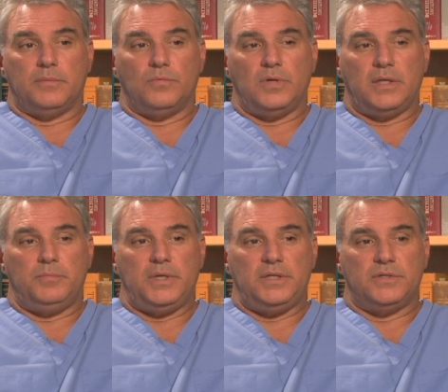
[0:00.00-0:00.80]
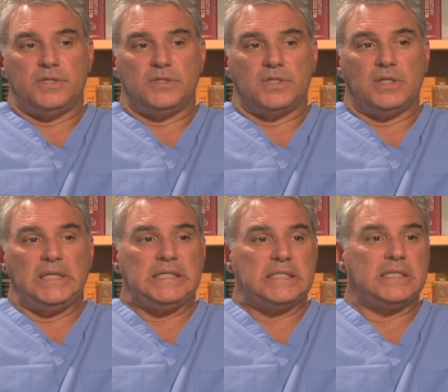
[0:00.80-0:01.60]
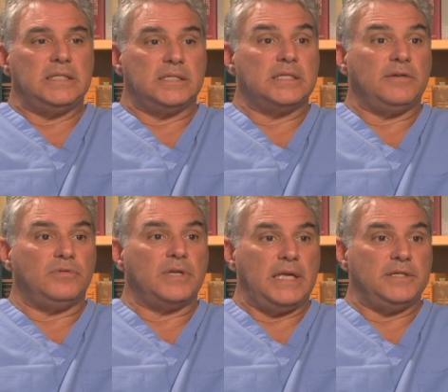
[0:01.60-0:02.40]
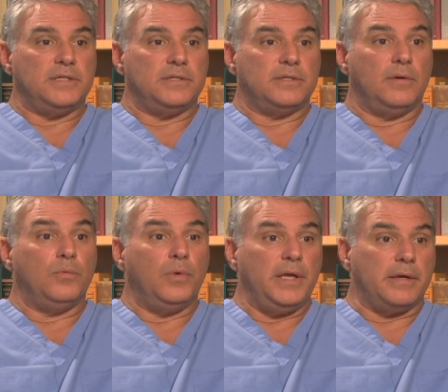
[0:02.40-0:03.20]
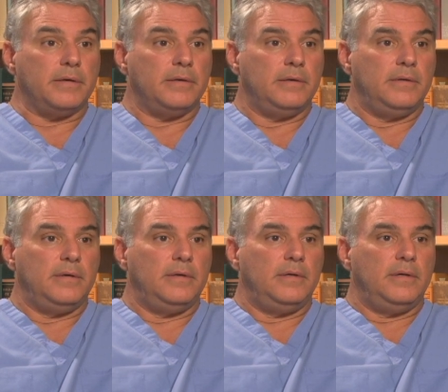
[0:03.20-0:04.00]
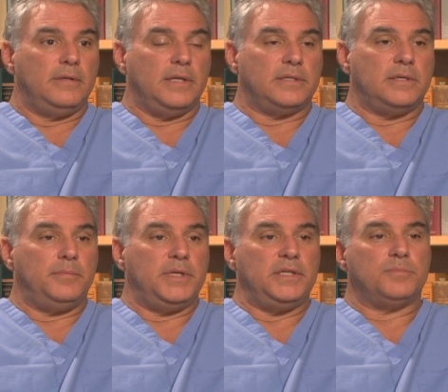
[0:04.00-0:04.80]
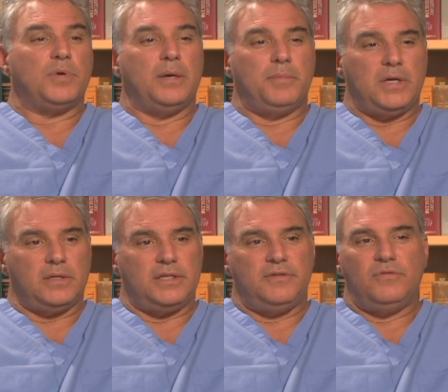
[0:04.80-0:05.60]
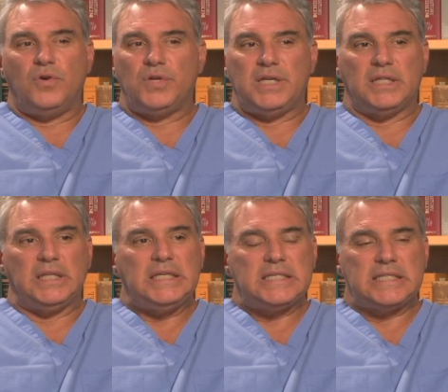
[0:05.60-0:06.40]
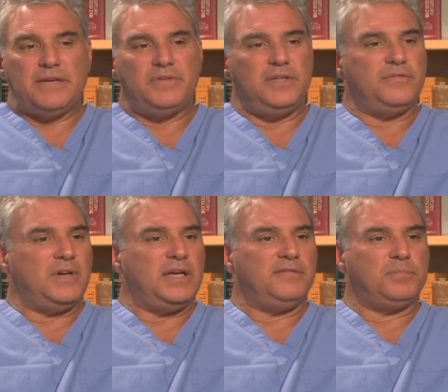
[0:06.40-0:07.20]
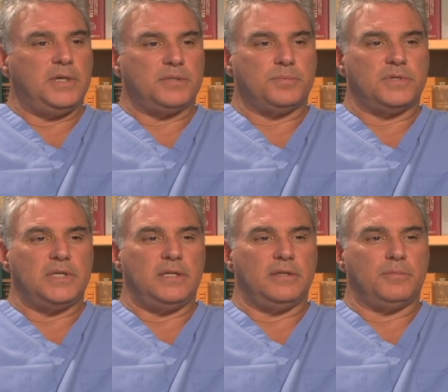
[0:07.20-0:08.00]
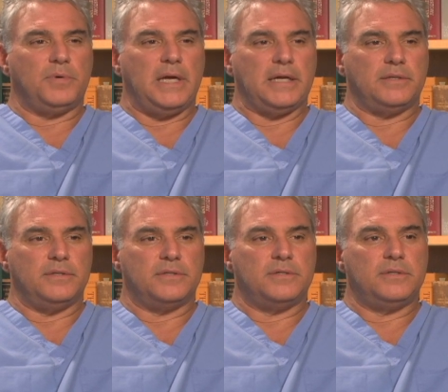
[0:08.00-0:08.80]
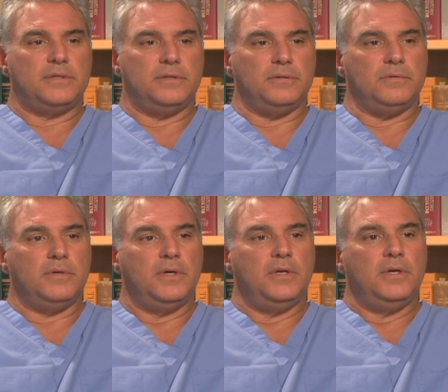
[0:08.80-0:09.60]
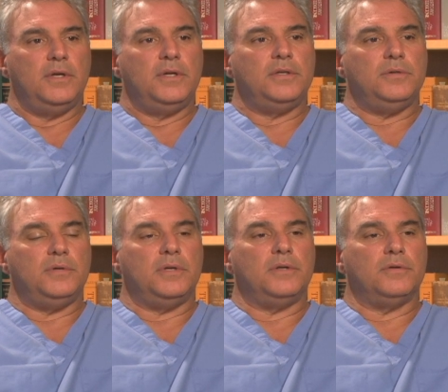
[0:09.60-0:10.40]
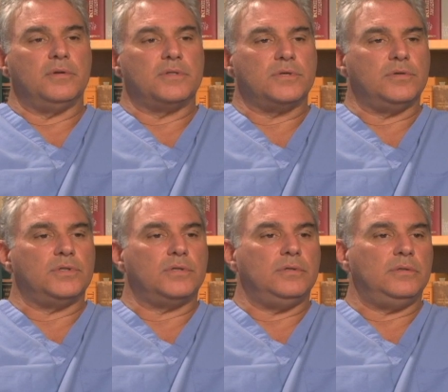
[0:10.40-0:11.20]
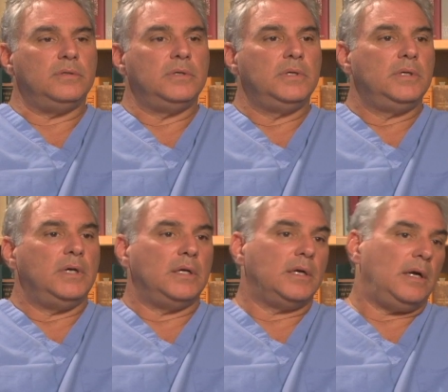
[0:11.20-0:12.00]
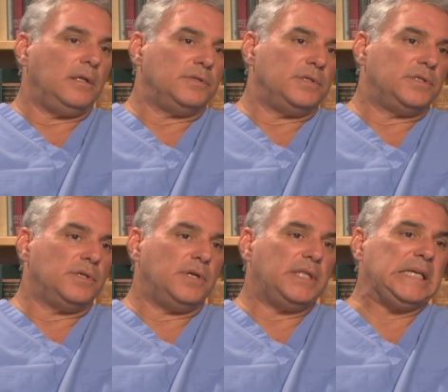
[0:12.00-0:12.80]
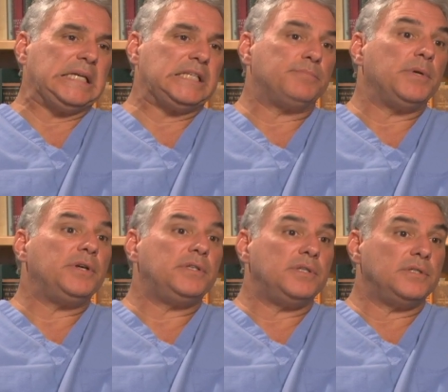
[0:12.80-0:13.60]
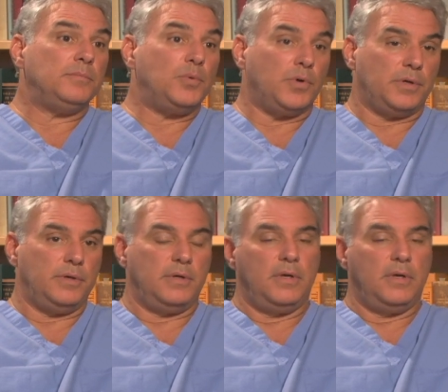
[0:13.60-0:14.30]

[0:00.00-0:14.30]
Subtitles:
it really means is at least several cases a week, that somebody is primarily devoting at least 75+% of their practice to doing neurosurgical oncology. So I think experience is important.